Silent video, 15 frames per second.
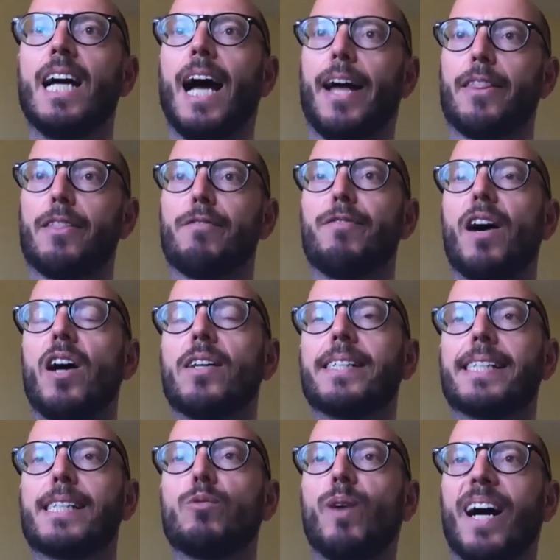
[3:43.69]
at the
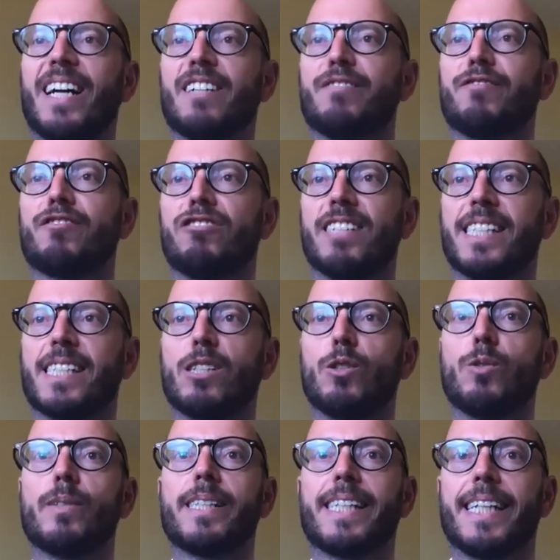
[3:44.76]
vast array of
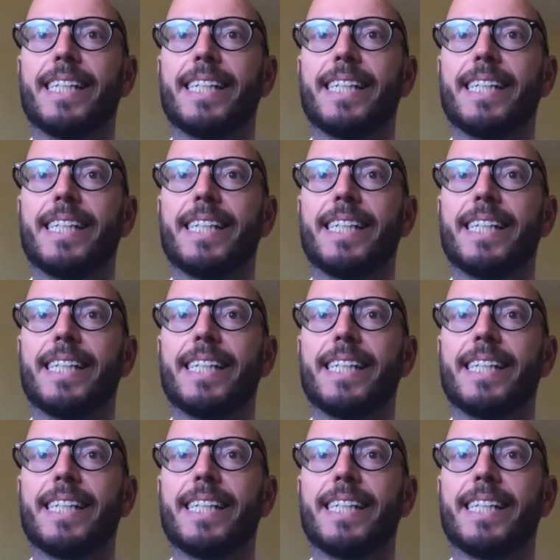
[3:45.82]
crystals,